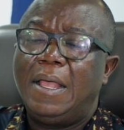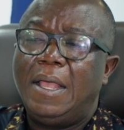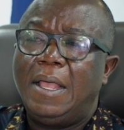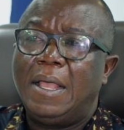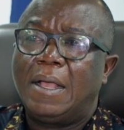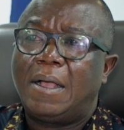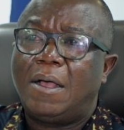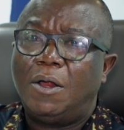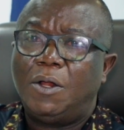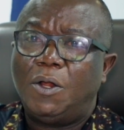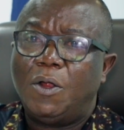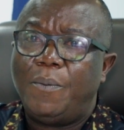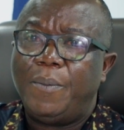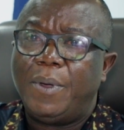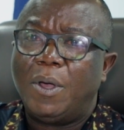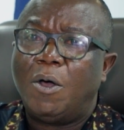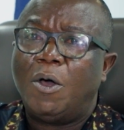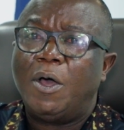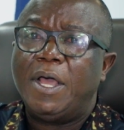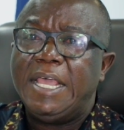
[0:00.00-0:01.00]

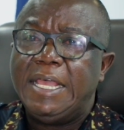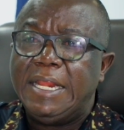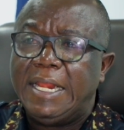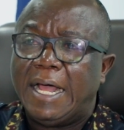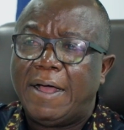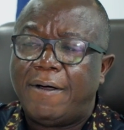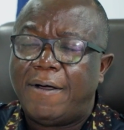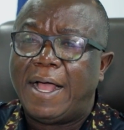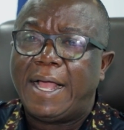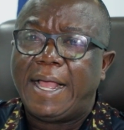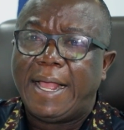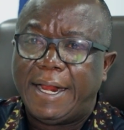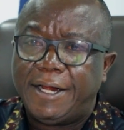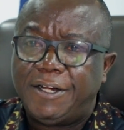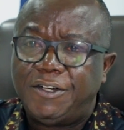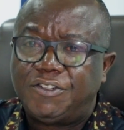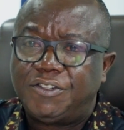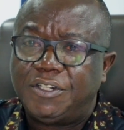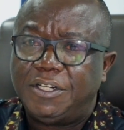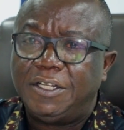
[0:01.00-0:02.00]
economy or in our
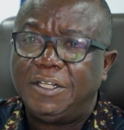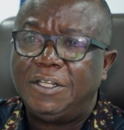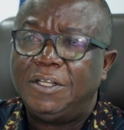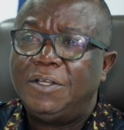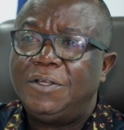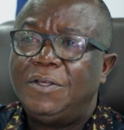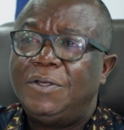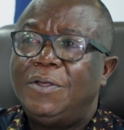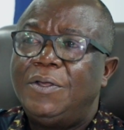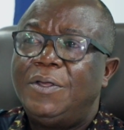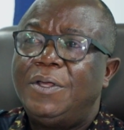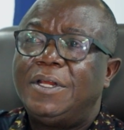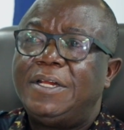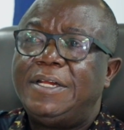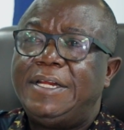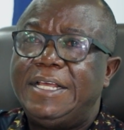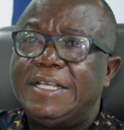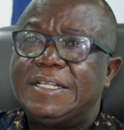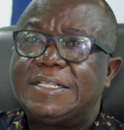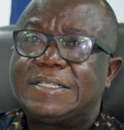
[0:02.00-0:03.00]
country.
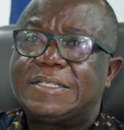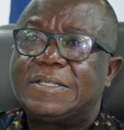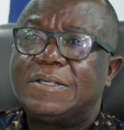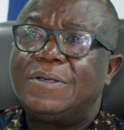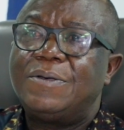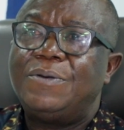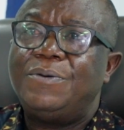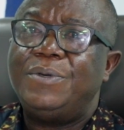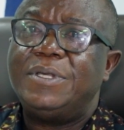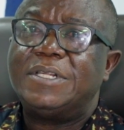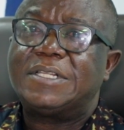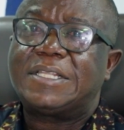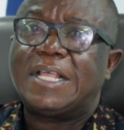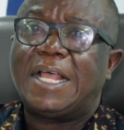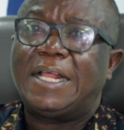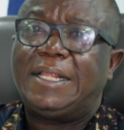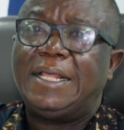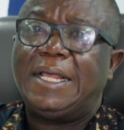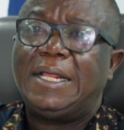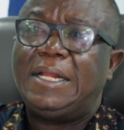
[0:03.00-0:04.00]
This we
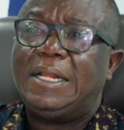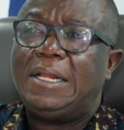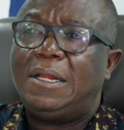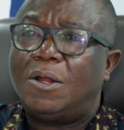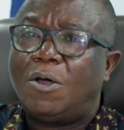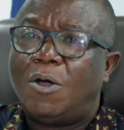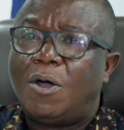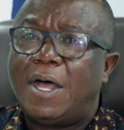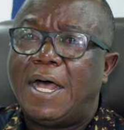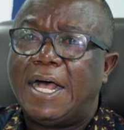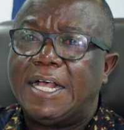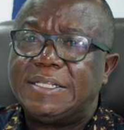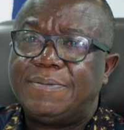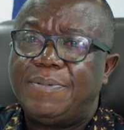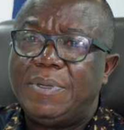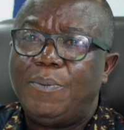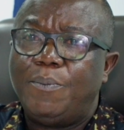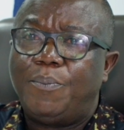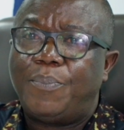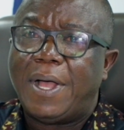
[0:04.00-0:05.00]
started, law has
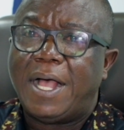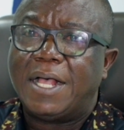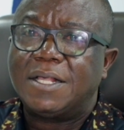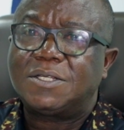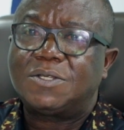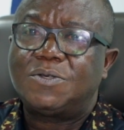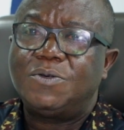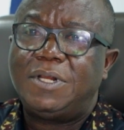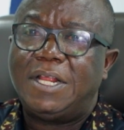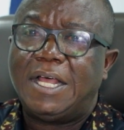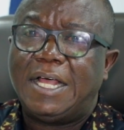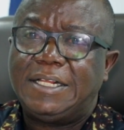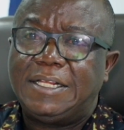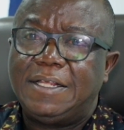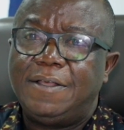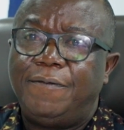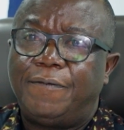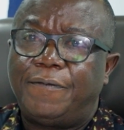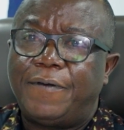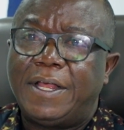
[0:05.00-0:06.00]
been passed to
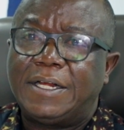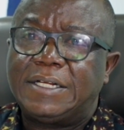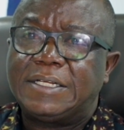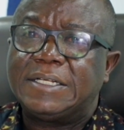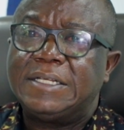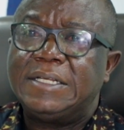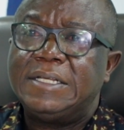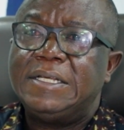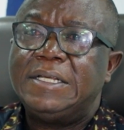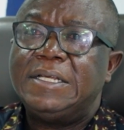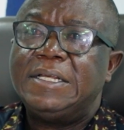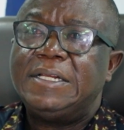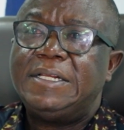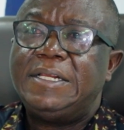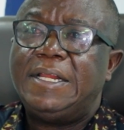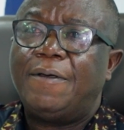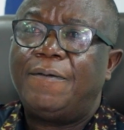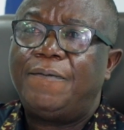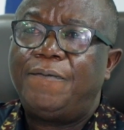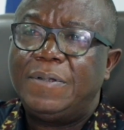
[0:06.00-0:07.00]
that effect.
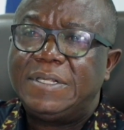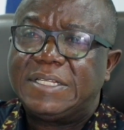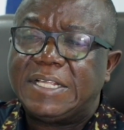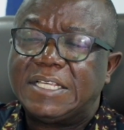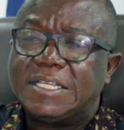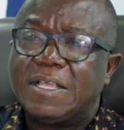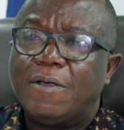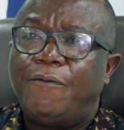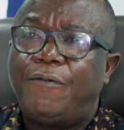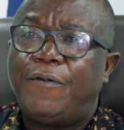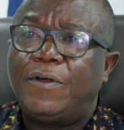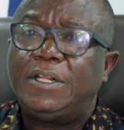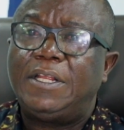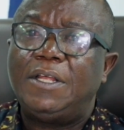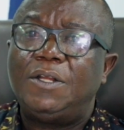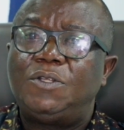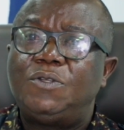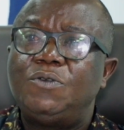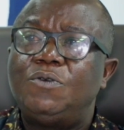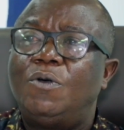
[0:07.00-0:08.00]
The Section
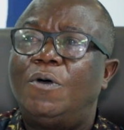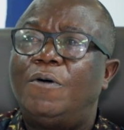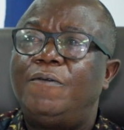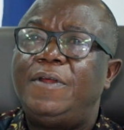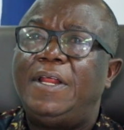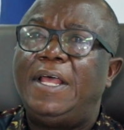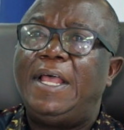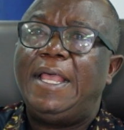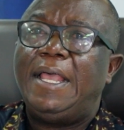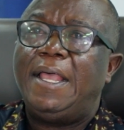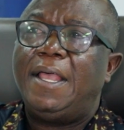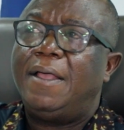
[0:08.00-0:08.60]
42 of the